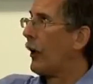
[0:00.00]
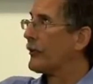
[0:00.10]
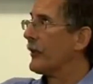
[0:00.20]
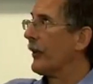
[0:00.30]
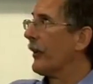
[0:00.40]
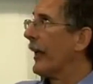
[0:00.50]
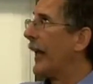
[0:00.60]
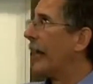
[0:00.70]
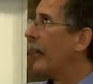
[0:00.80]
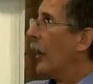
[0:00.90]
cross into the
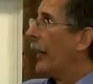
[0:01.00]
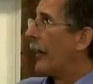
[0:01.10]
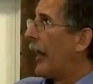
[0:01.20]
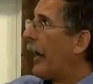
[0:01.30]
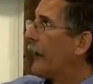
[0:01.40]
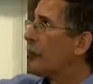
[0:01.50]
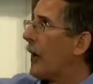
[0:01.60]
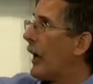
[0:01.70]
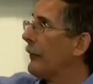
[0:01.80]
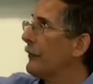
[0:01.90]
land, the half
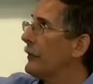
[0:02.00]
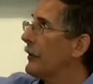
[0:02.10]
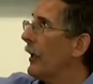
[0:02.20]
tribe of